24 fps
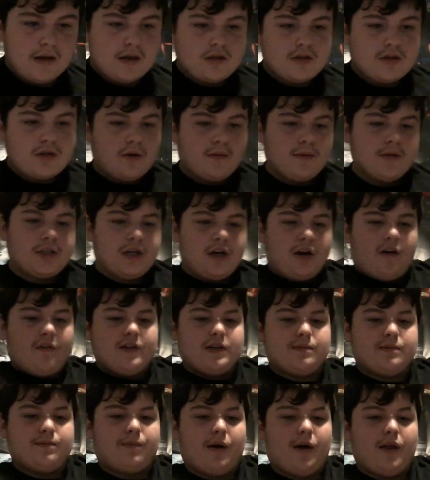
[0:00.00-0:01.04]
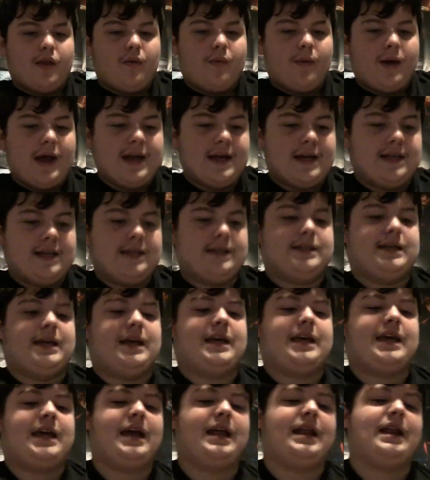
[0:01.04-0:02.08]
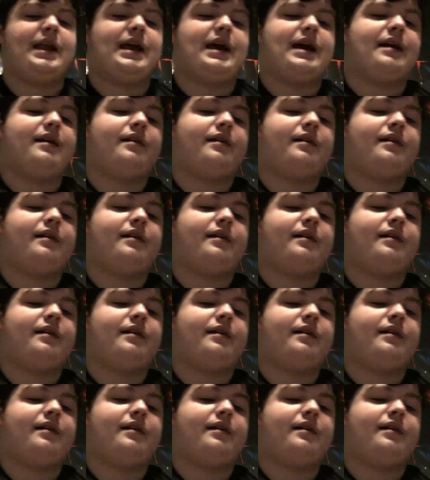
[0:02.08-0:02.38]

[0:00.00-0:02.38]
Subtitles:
Tommy Jarvis, by the way, is a kid,